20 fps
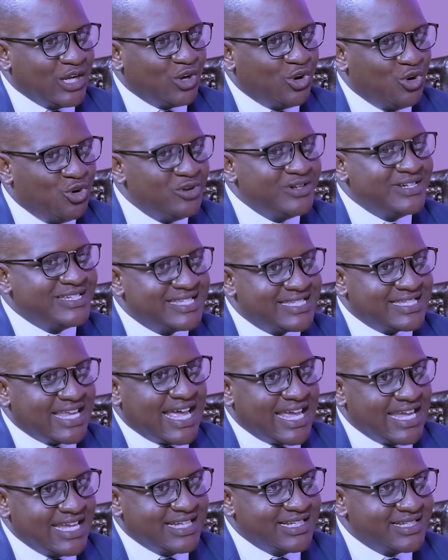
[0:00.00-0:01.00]
could
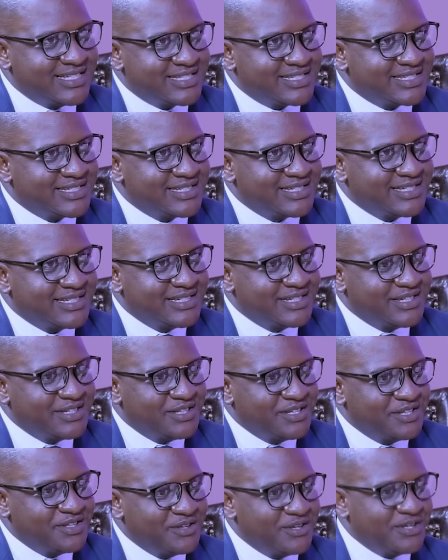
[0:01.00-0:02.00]
science,
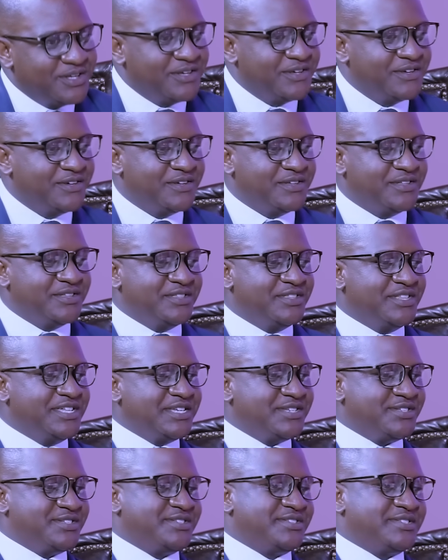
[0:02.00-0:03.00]

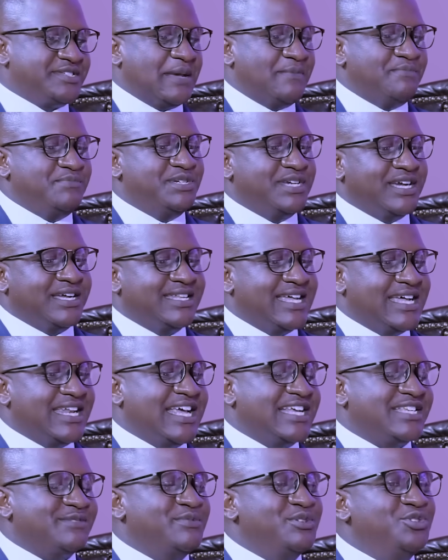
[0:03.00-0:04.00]
this subject that
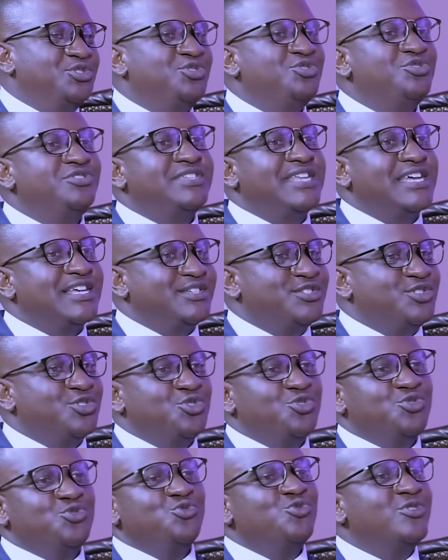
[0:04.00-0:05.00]
has been used as
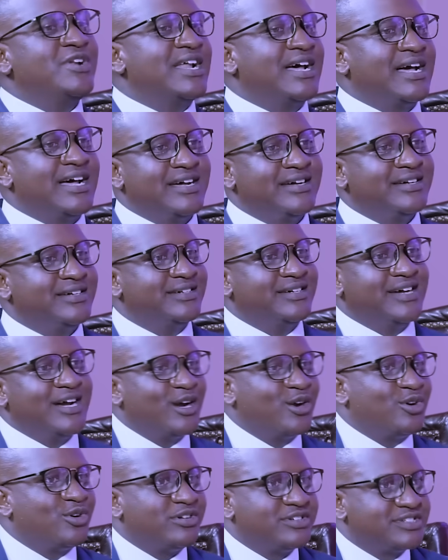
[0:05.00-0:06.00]
a ruler
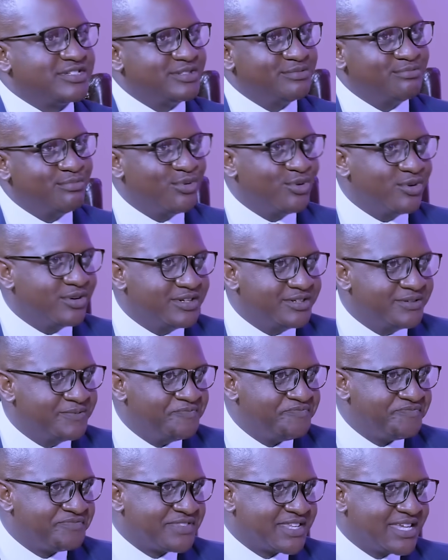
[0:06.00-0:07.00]
across the board,
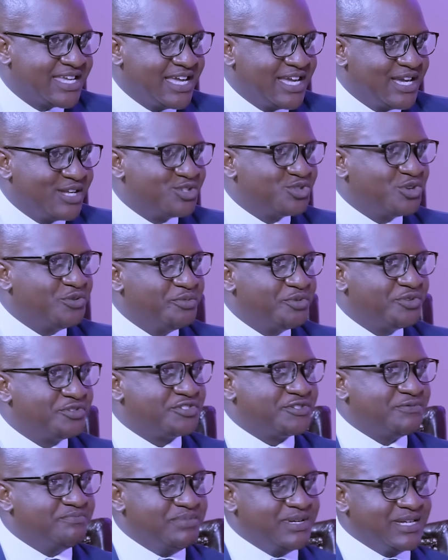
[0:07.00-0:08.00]
it's
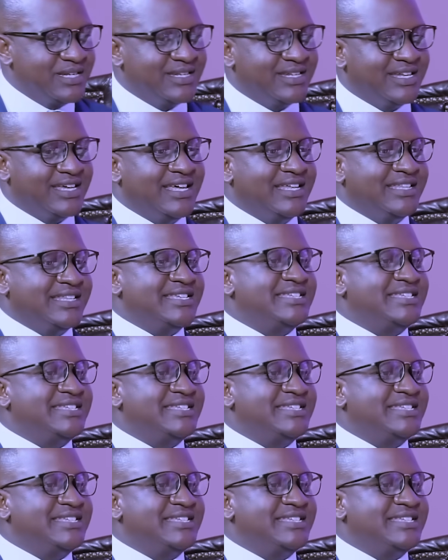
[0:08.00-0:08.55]
almost been the